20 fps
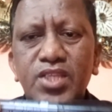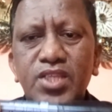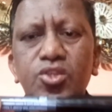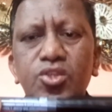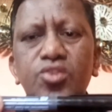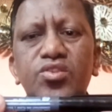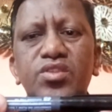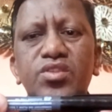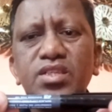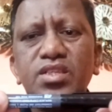
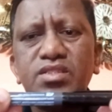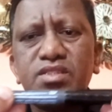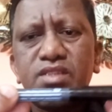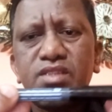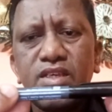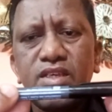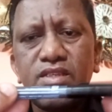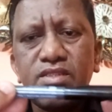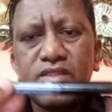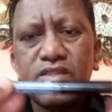So
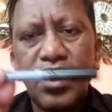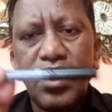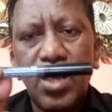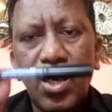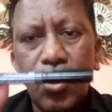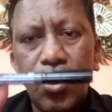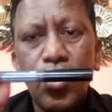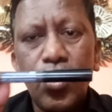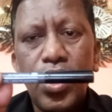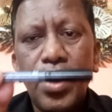this is
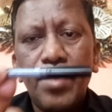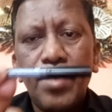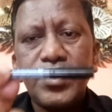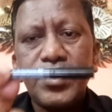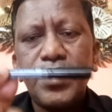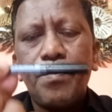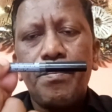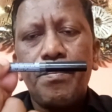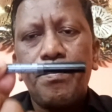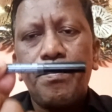how,
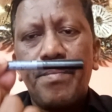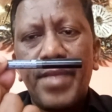see,